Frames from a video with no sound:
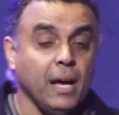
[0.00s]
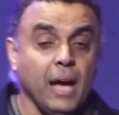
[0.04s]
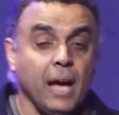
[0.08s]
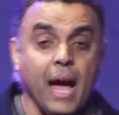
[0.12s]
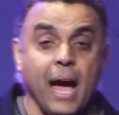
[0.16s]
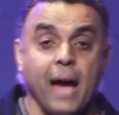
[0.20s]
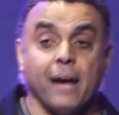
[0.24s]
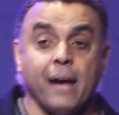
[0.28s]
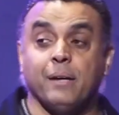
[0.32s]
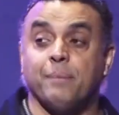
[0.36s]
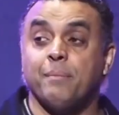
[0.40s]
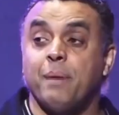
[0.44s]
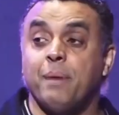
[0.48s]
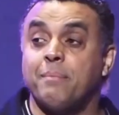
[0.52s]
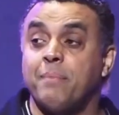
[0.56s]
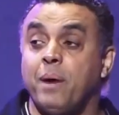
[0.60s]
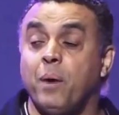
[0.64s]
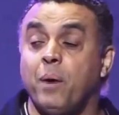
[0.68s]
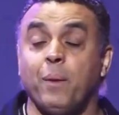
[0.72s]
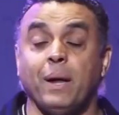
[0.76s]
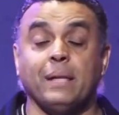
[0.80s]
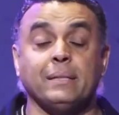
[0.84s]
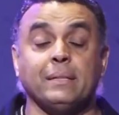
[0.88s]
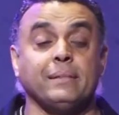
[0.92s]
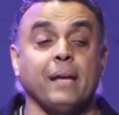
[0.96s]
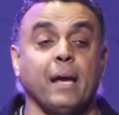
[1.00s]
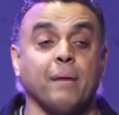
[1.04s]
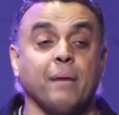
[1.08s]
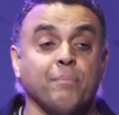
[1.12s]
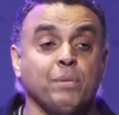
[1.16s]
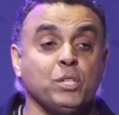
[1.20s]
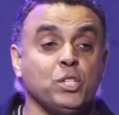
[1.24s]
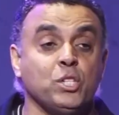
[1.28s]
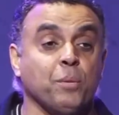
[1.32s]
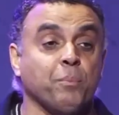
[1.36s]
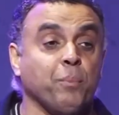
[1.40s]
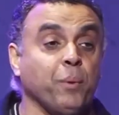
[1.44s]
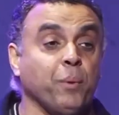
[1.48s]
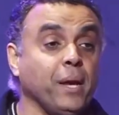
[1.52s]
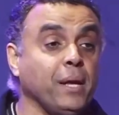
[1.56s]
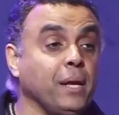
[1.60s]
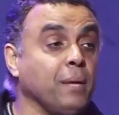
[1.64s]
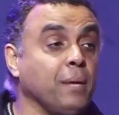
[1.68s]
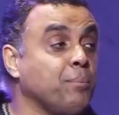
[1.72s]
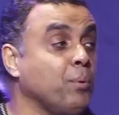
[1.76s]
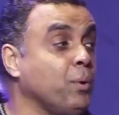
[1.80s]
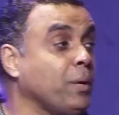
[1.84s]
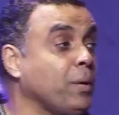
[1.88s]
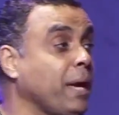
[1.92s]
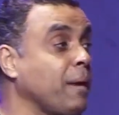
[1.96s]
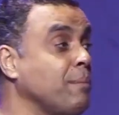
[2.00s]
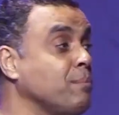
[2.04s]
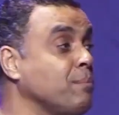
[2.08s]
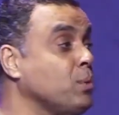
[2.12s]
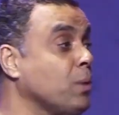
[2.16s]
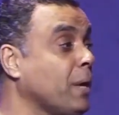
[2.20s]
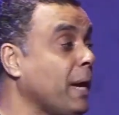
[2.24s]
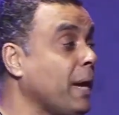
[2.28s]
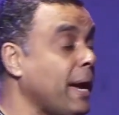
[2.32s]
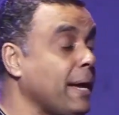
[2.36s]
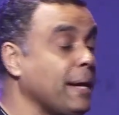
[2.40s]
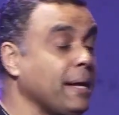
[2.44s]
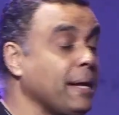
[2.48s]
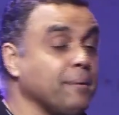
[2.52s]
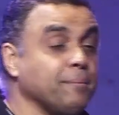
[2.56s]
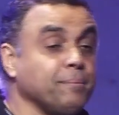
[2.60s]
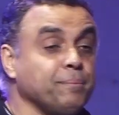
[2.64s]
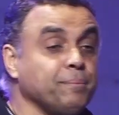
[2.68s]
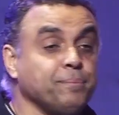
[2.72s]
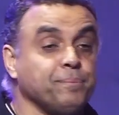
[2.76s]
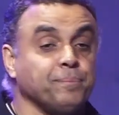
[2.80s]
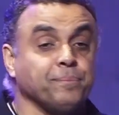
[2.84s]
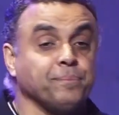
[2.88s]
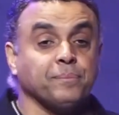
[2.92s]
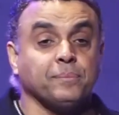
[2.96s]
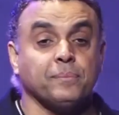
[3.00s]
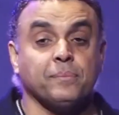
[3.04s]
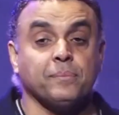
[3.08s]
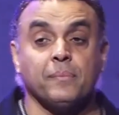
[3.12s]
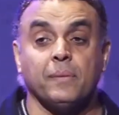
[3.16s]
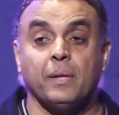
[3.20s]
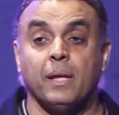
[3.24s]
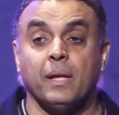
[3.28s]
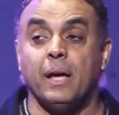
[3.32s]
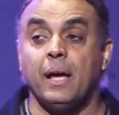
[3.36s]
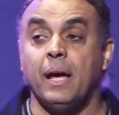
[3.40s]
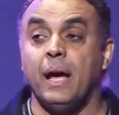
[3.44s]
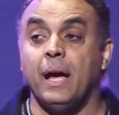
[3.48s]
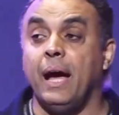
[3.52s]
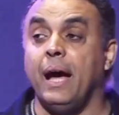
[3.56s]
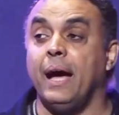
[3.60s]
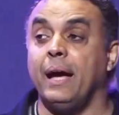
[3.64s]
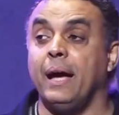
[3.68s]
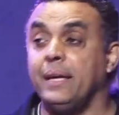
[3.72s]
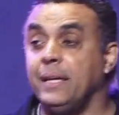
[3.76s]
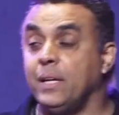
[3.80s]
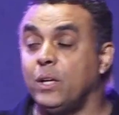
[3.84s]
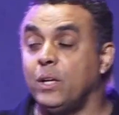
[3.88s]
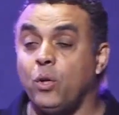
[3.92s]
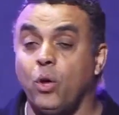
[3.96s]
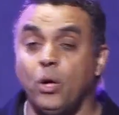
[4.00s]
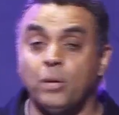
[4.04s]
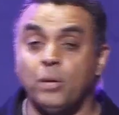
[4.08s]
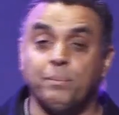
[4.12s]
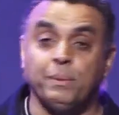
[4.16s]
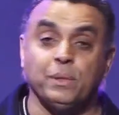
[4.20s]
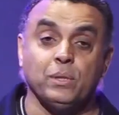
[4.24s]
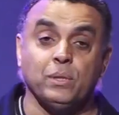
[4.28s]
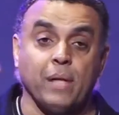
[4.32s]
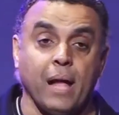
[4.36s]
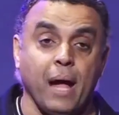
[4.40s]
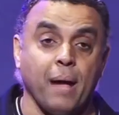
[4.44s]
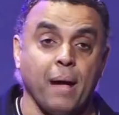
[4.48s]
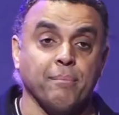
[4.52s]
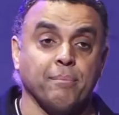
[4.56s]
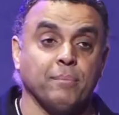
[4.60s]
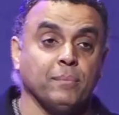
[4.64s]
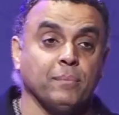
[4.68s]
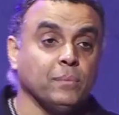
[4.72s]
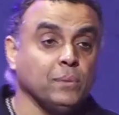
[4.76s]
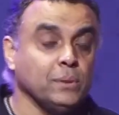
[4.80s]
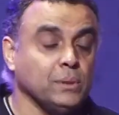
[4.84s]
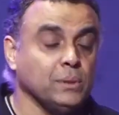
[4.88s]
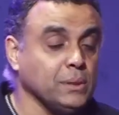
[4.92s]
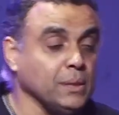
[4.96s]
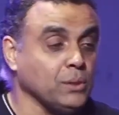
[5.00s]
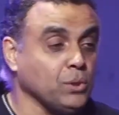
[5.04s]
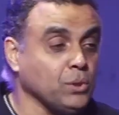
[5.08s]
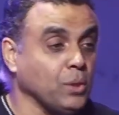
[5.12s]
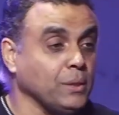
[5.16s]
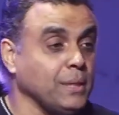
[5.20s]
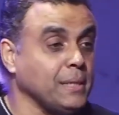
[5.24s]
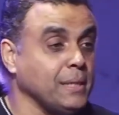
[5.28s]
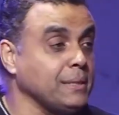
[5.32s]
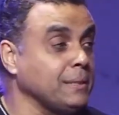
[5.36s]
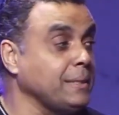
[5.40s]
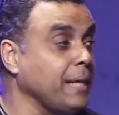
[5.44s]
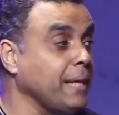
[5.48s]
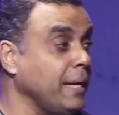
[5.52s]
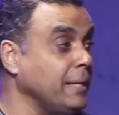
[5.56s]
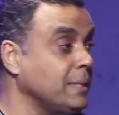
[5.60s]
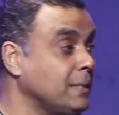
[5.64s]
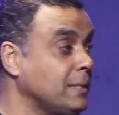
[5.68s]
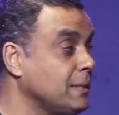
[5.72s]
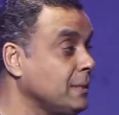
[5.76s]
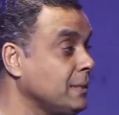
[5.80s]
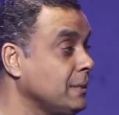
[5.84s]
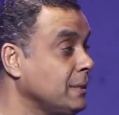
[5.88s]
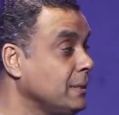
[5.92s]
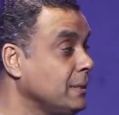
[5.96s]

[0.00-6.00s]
I remember one time Bishop Oyedepo came to Ghana. He called me to come sit on the stage.